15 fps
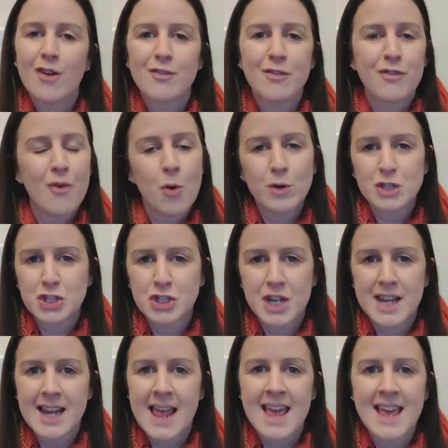
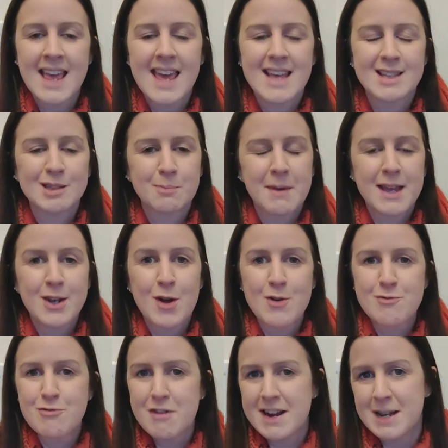Unfortunately, it's been
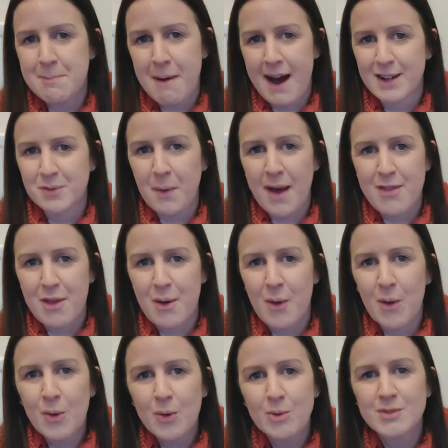really bad
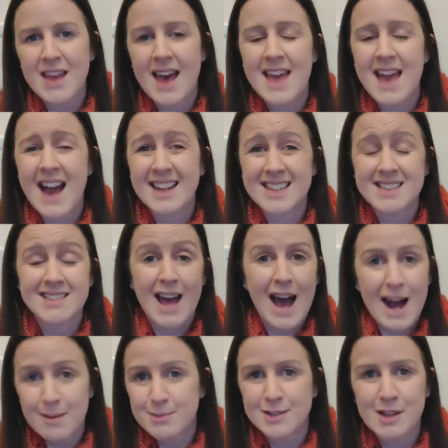weather all day and it's
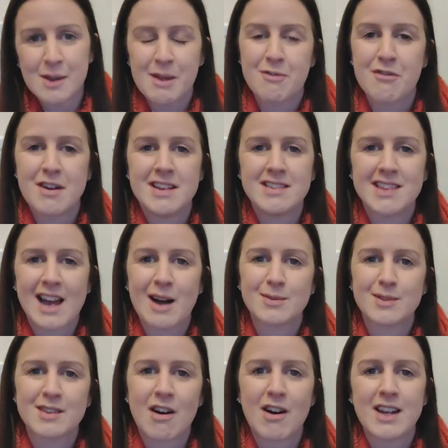absolutely freezing
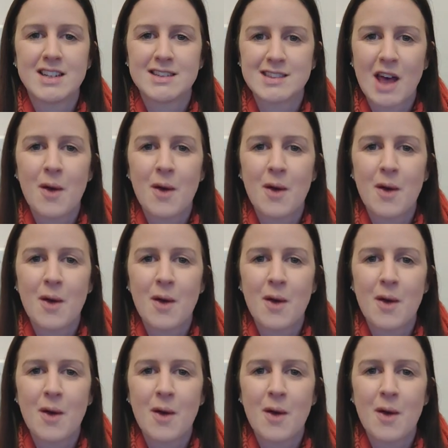outside.